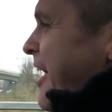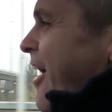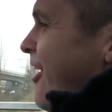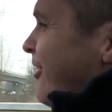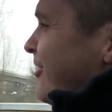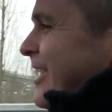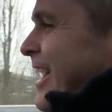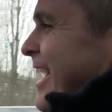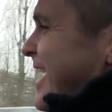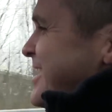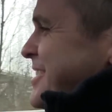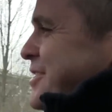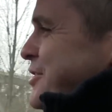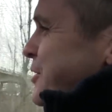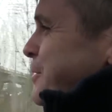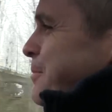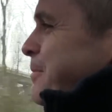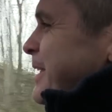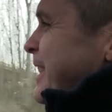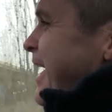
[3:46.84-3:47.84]
Old cars
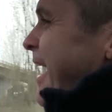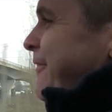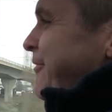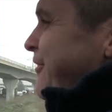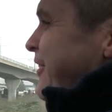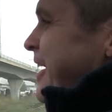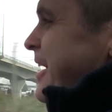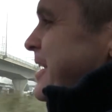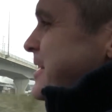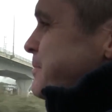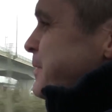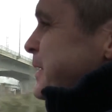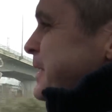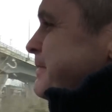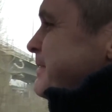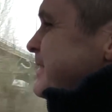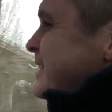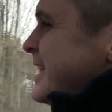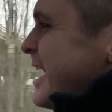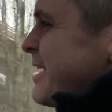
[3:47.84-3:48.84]
shouldn't be that fast, but
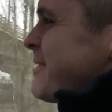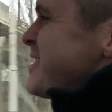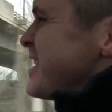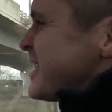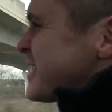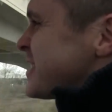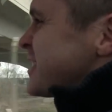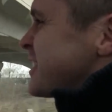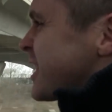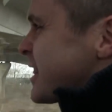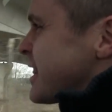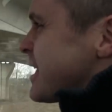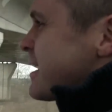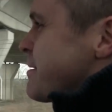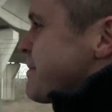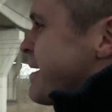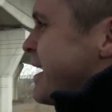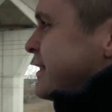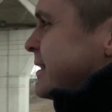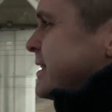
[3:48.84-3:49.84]
this is the
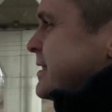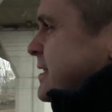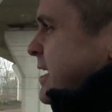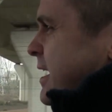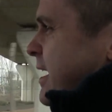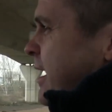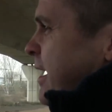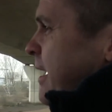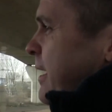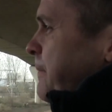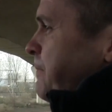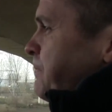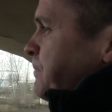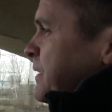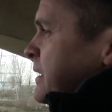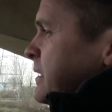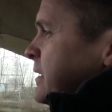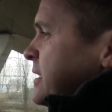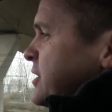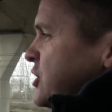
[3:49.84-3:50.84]
thing about this car.
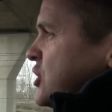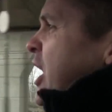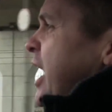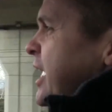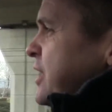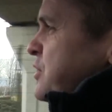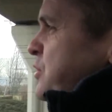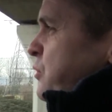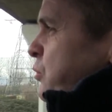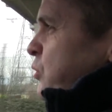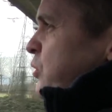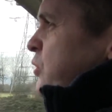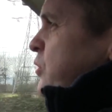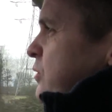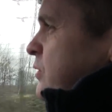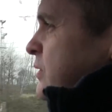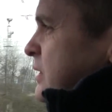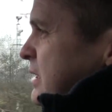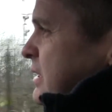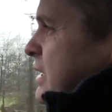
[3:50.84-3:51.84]
This changed the
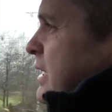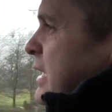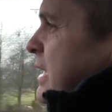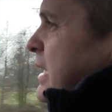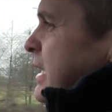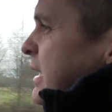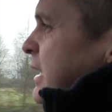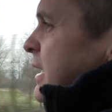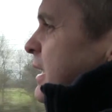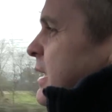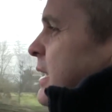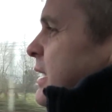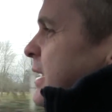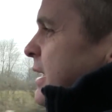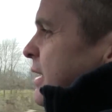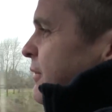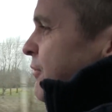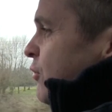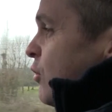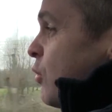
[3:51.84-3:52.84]
rules.
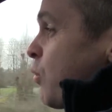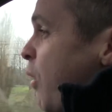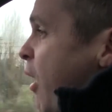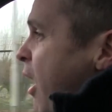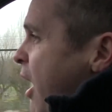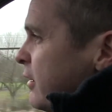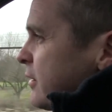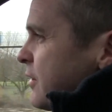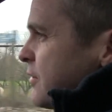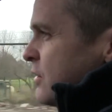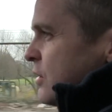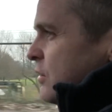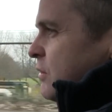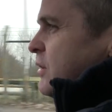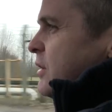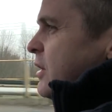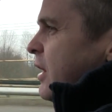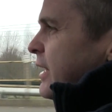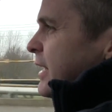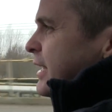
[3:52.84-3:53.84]
For a while in the
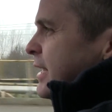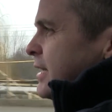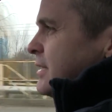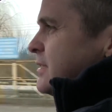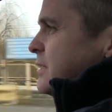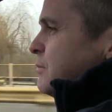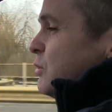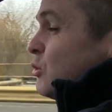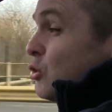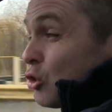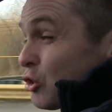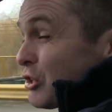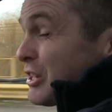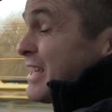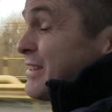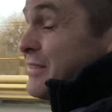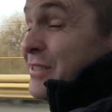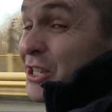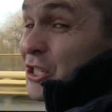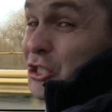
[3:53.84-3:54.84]
United Kingdom, you
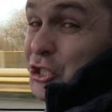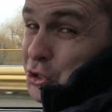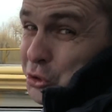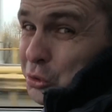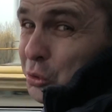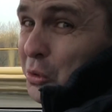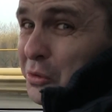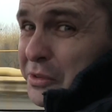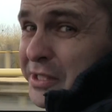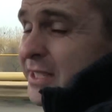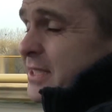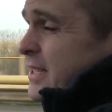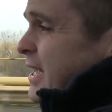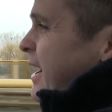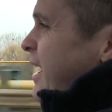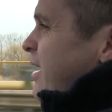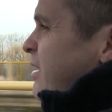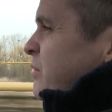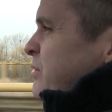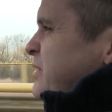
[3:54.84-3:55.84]
couldn't even insure this
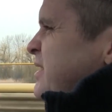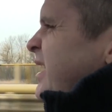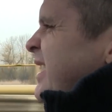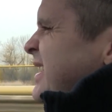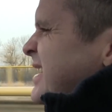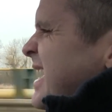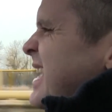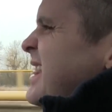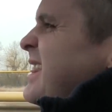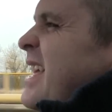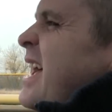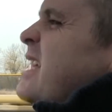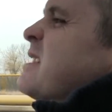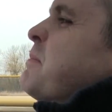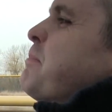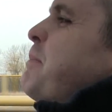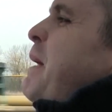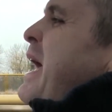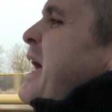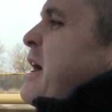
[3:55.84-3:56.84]
car. It was like
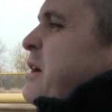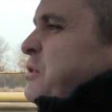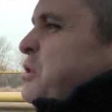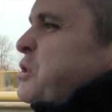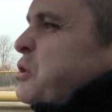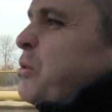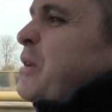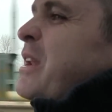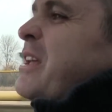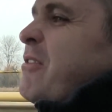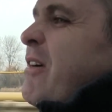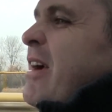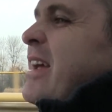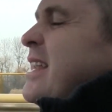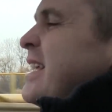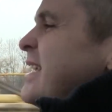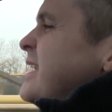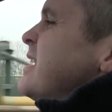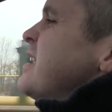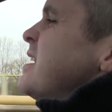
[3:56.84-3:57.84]
£10,000 or 20
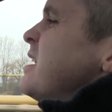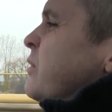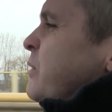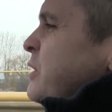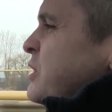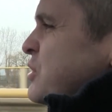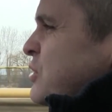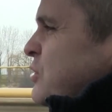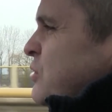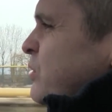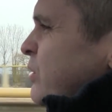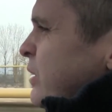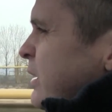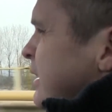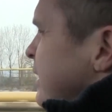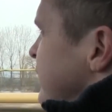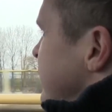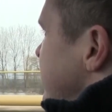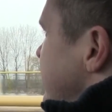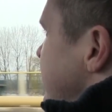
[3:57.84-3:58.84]
grand a year to insure
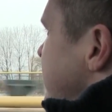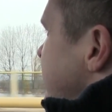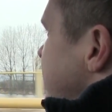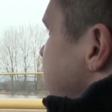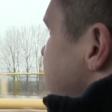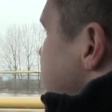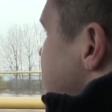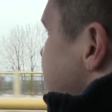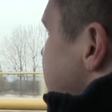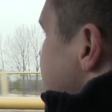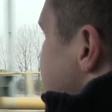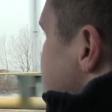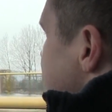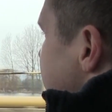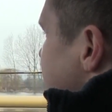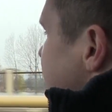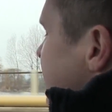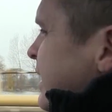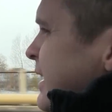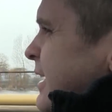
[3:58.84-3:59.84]
it.
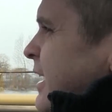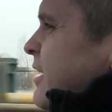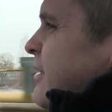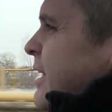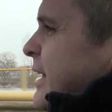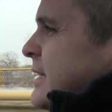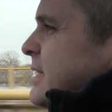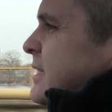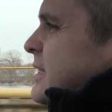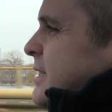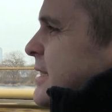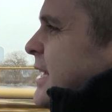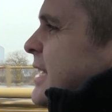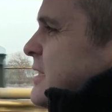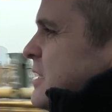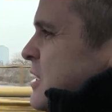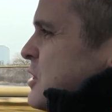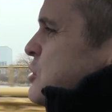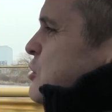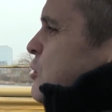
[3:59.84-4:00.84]
You know, that's
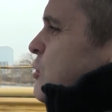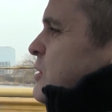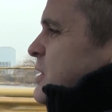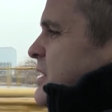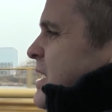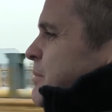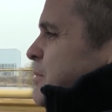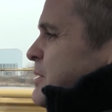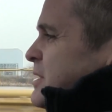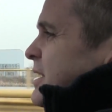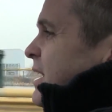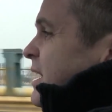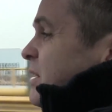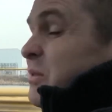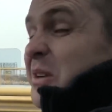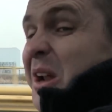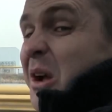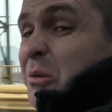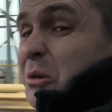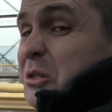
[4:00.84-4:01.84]
an insurance company
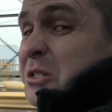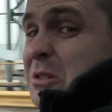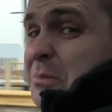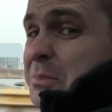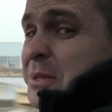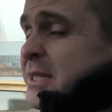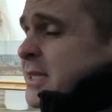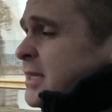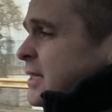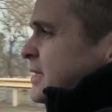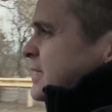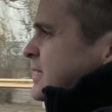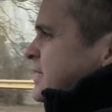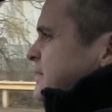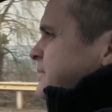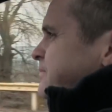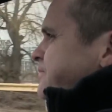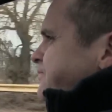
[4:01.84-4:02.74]
saying we don't want your business.